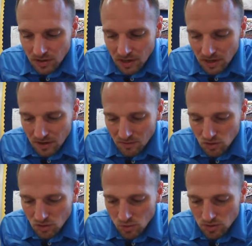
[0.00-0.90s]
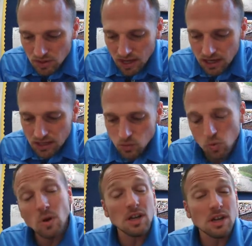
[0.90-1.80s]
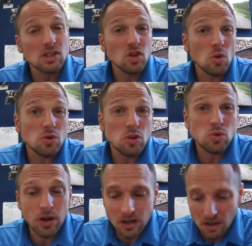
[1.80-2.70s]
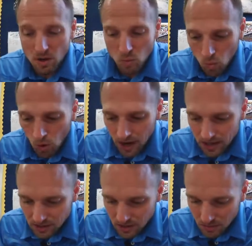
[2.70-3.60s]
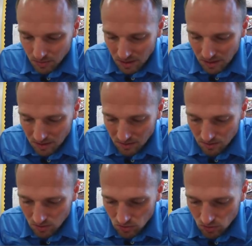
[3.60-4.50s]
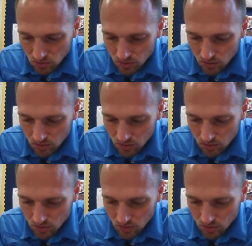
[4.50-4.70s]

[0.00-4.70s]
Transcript: negative two is x. Well, it shows us right there. Y is going to be negative two.